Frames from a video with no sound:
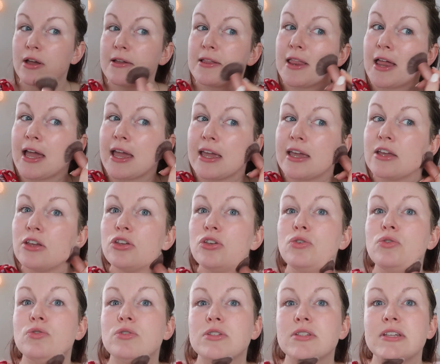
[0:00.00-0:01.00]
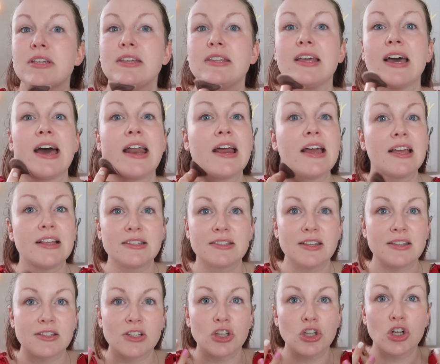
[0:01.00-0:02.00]
Like, you see that it
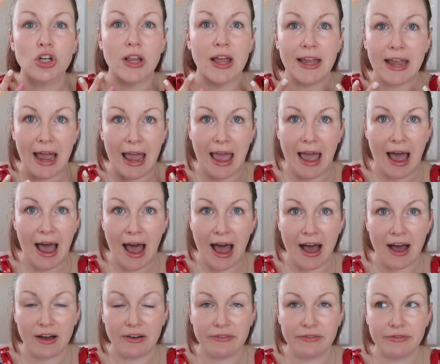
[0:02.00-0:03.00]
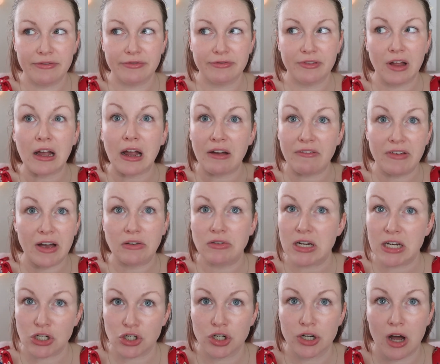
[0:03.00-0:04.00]
doesn't look like I have like a
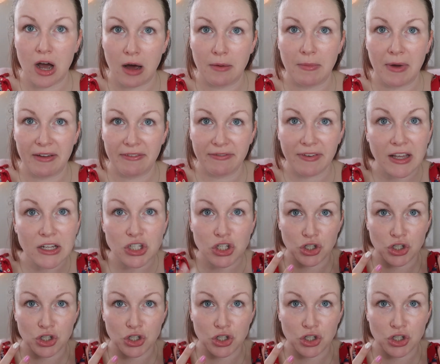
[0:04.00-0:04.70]
foundation on my face,